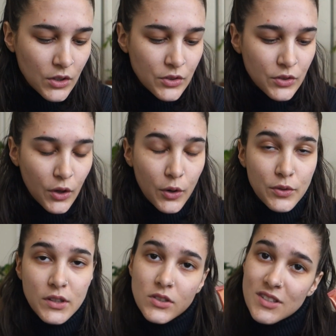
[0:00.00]
So
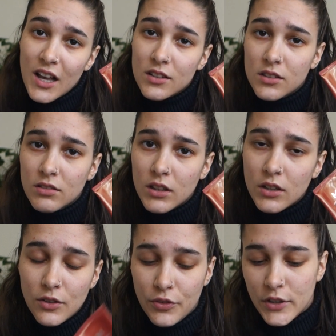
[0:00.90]
this is actually really
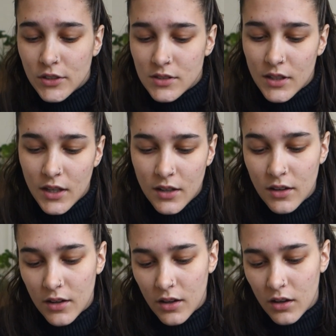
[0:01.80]
good for your
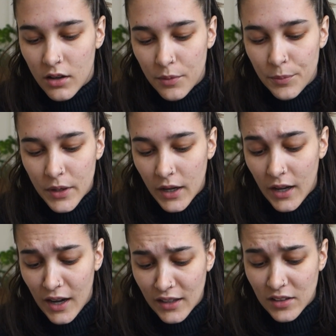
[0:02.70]
skin, and I
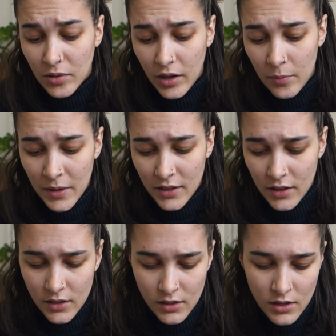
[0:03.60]
highly recommend
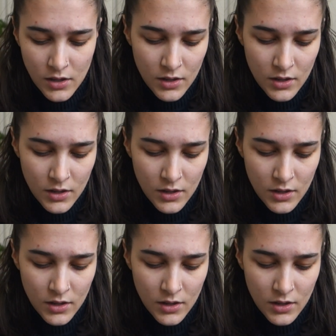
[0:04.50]
it.